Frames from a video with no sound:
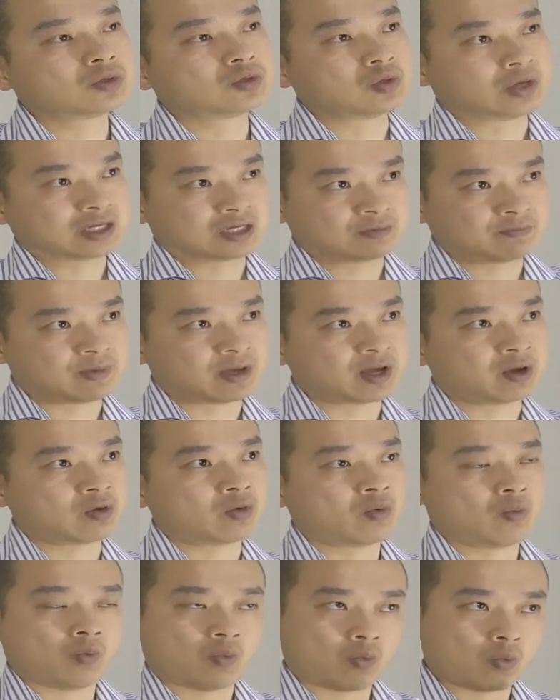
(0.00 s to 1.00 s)
to
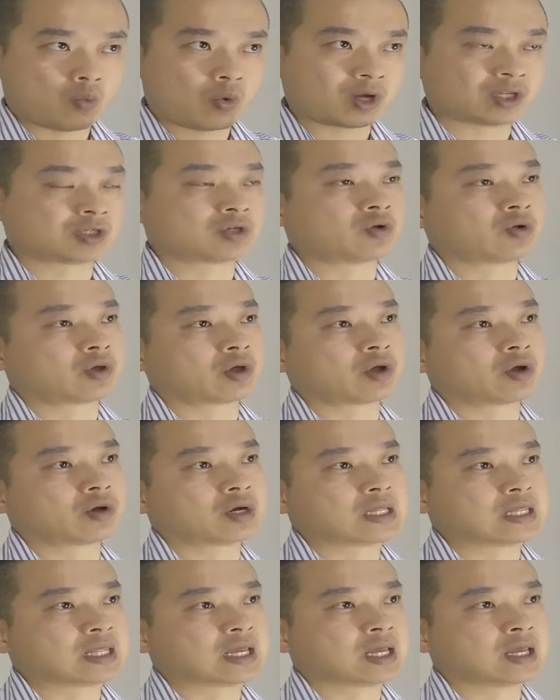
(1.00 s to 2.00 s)
explain what's going on
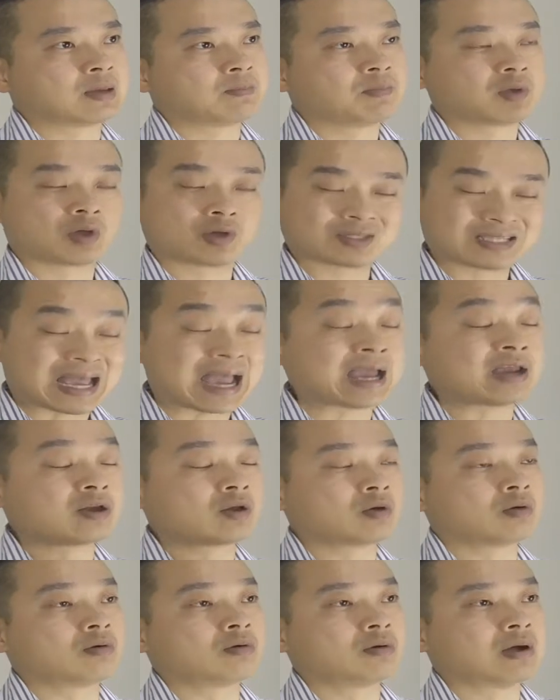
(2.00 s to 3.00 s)
in there, because I
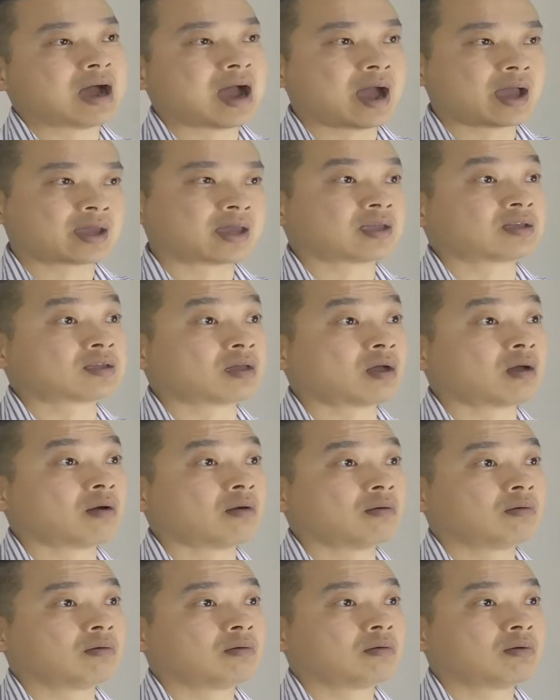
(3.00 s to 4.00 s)
know, I can
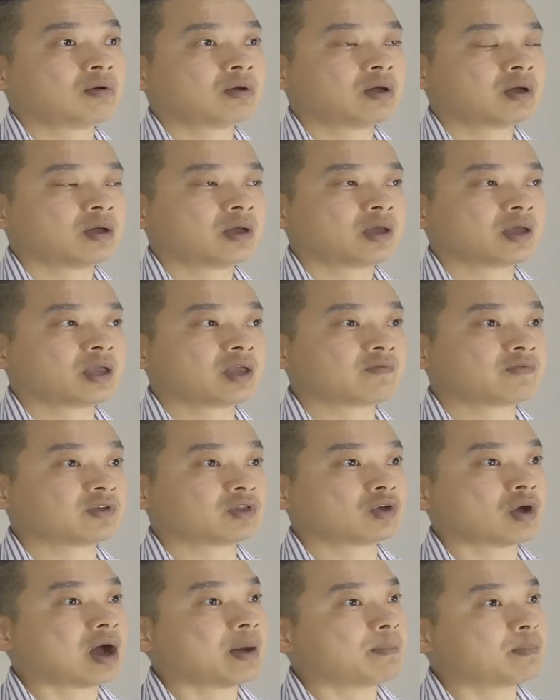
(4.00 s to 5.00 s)
tell, even
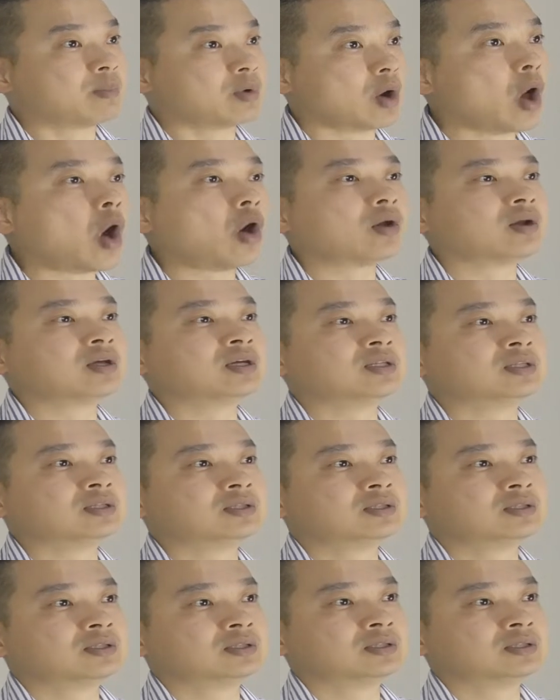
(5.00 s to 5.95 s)
though I'm not in,